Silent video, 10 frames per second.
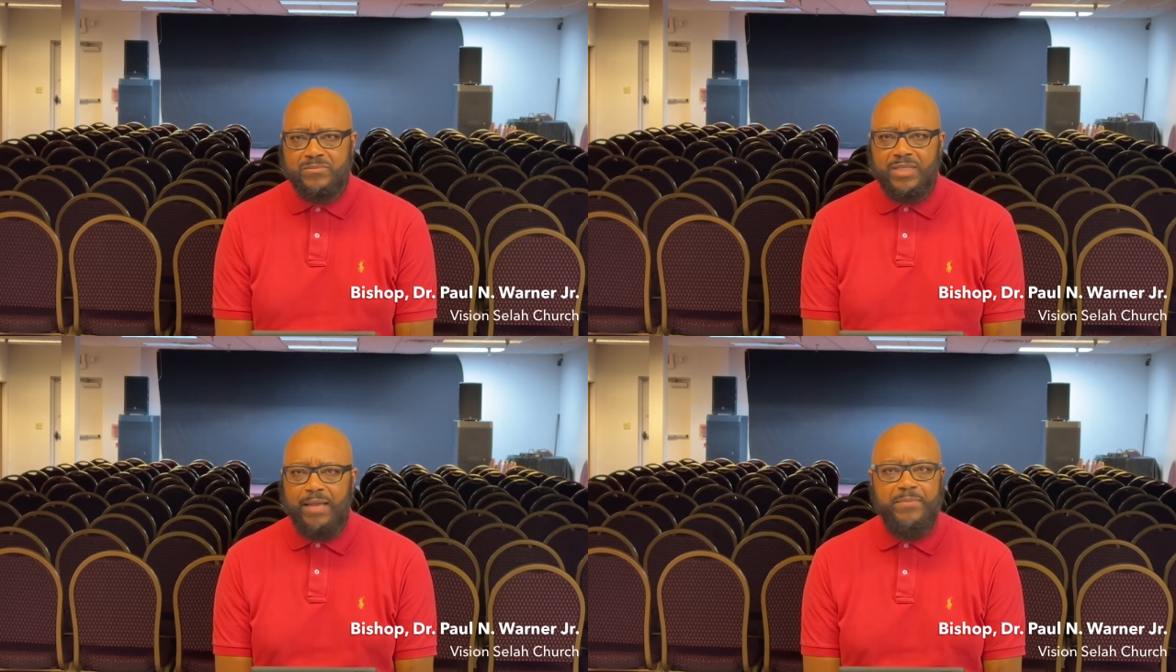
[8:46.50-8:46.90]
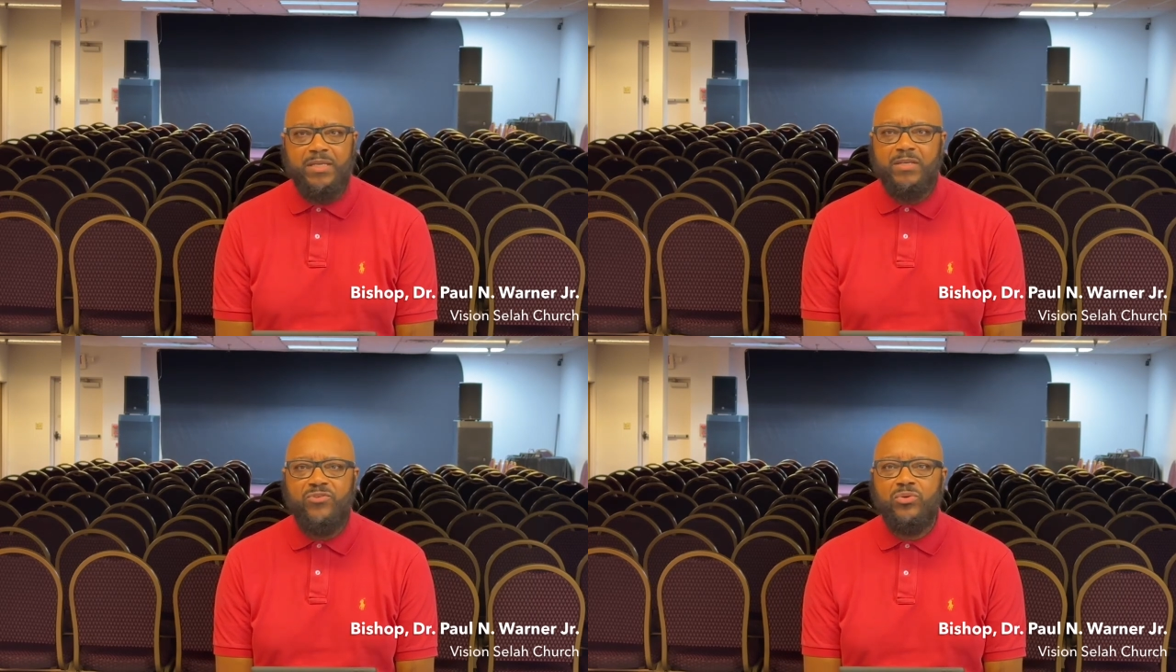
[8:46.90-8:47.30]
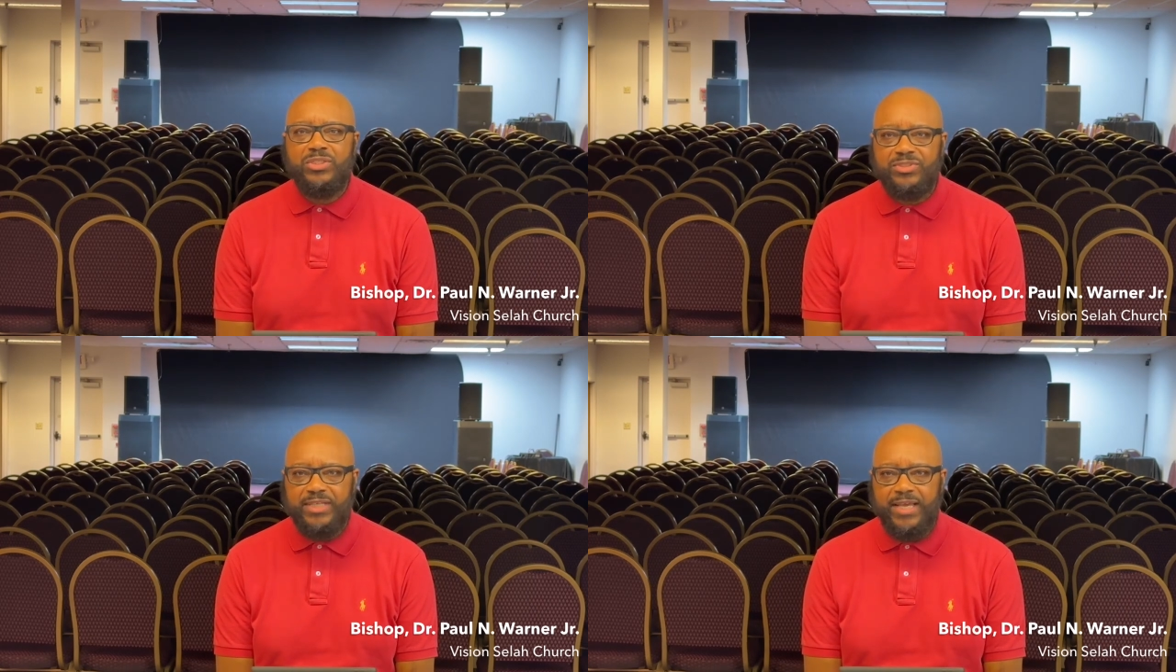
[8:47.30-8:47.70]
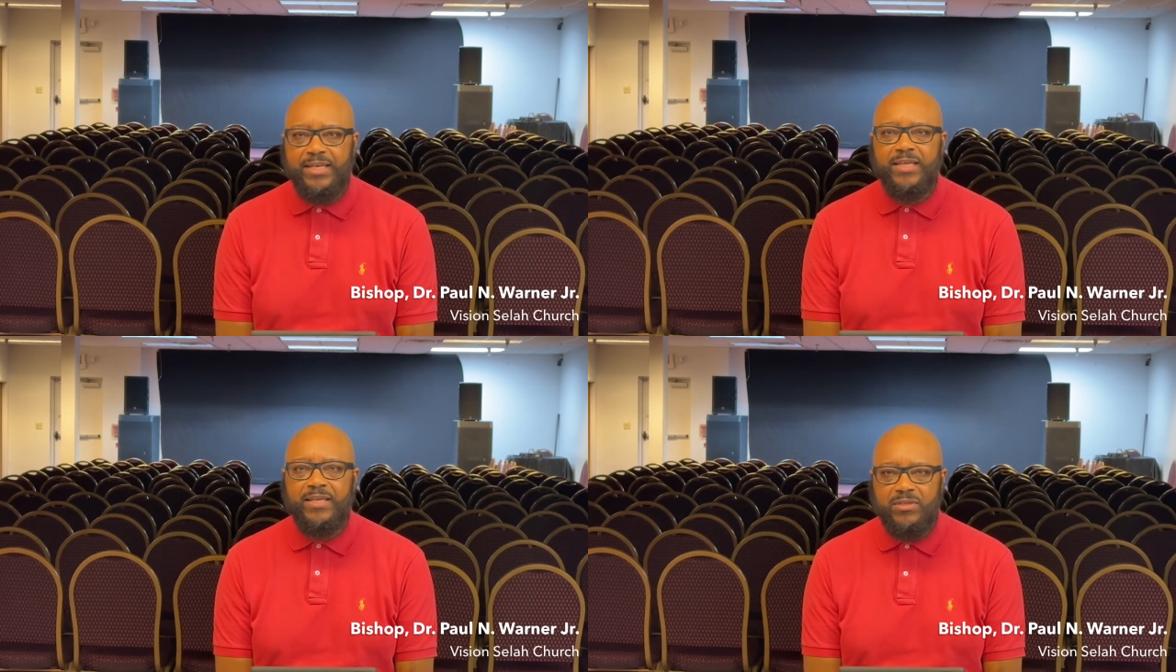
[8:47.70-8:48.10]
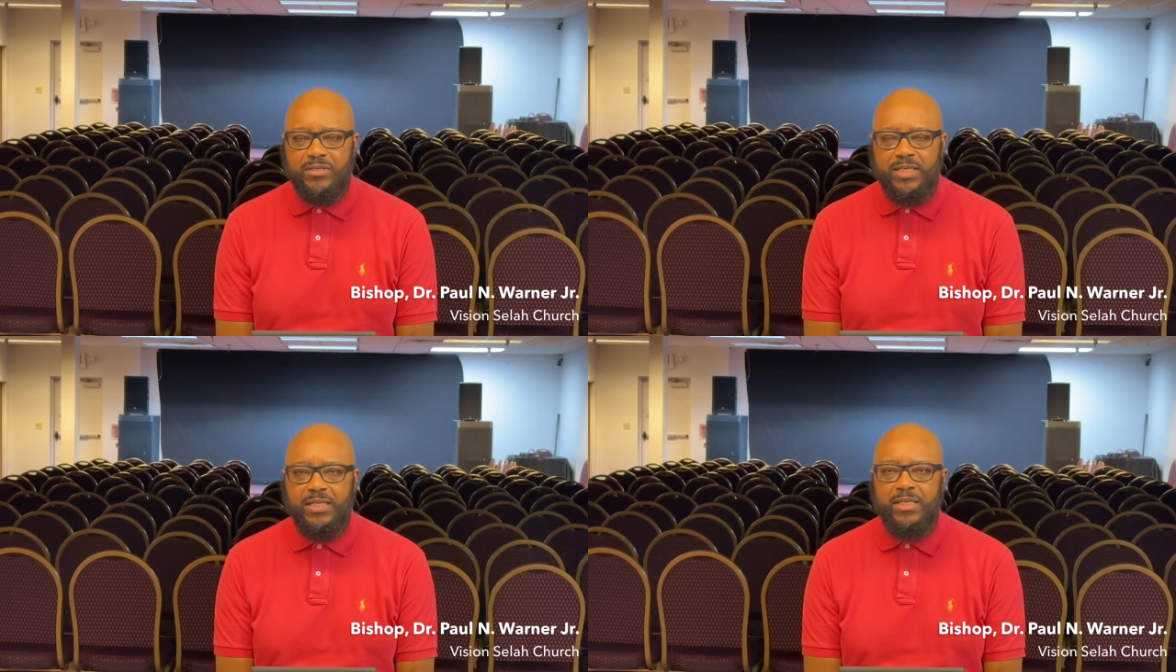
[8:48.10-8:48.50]
How many of you are standing in the
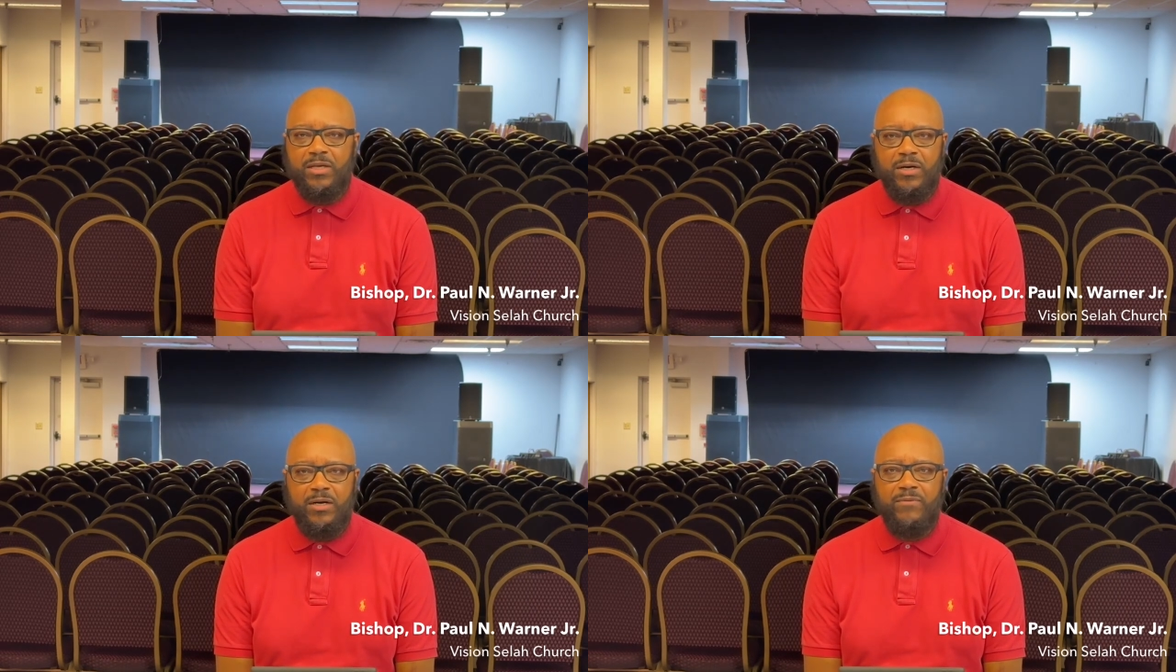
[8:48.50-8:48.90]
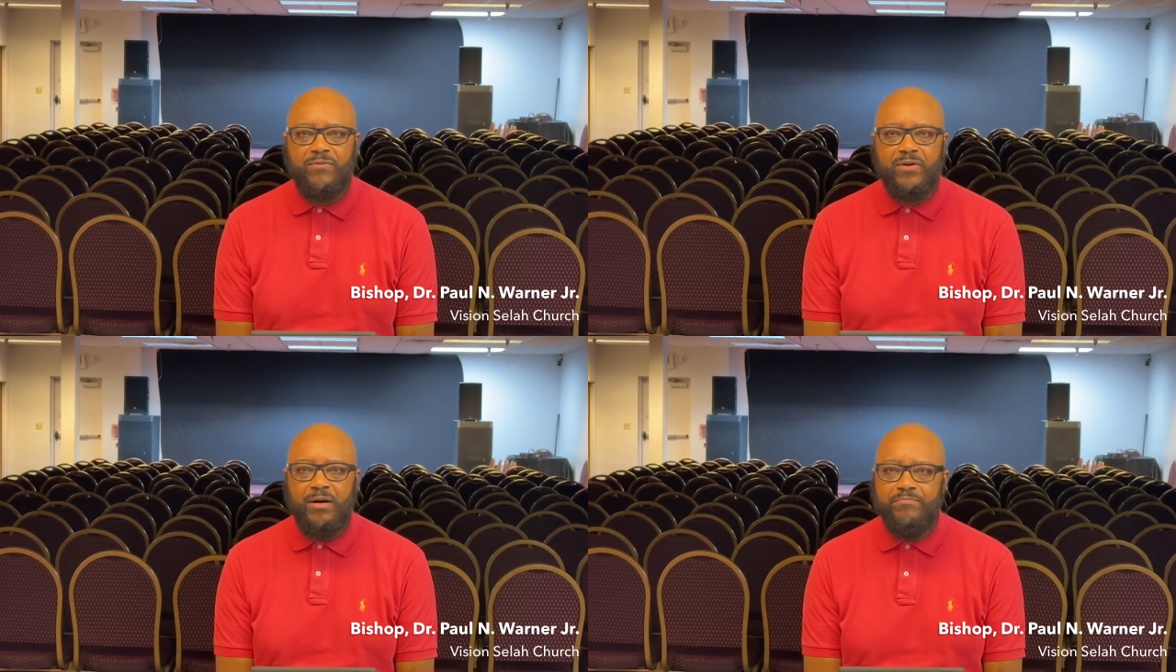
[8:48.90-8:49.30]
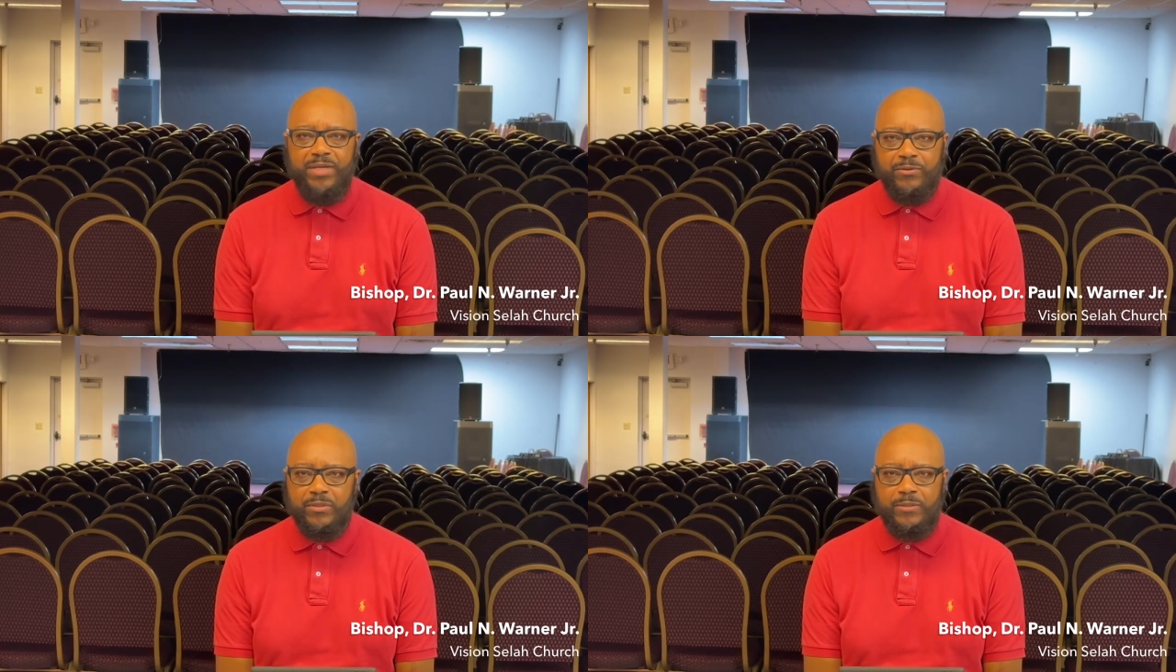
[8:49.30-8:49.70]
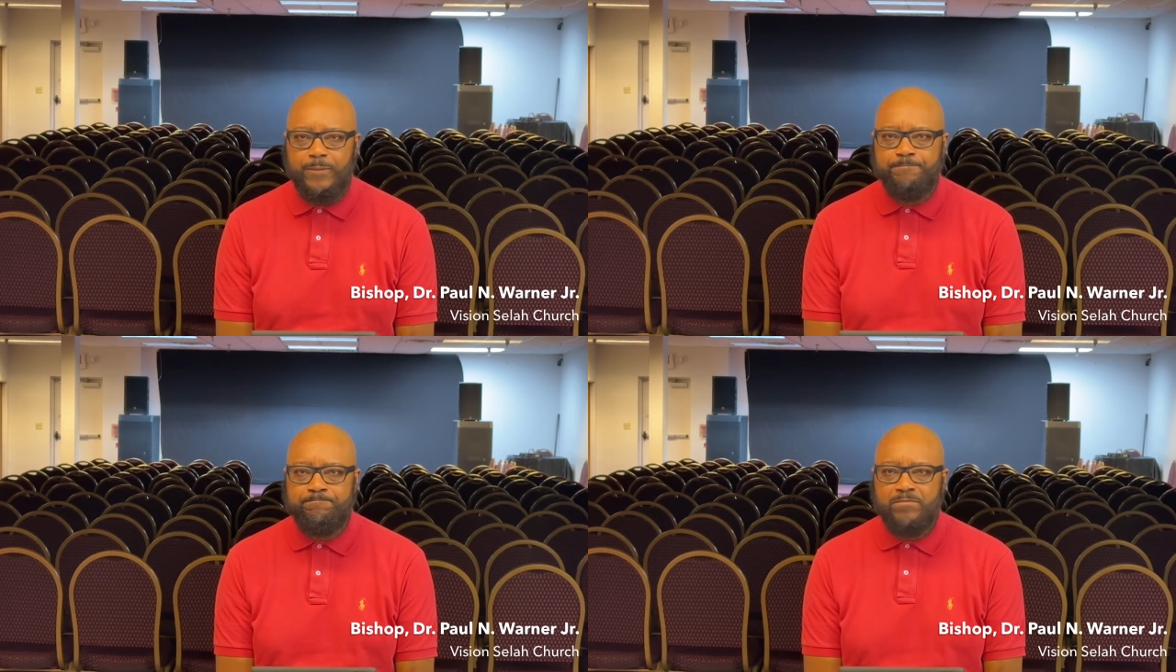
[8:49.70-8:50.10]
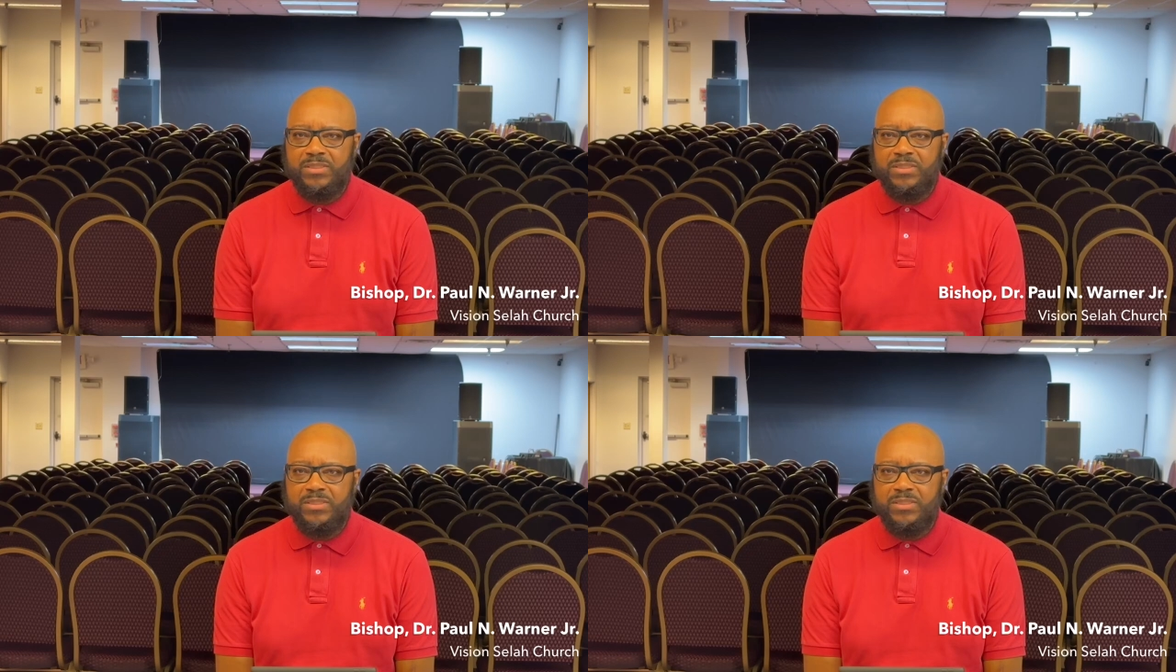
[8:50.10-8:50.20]
need of a miracle?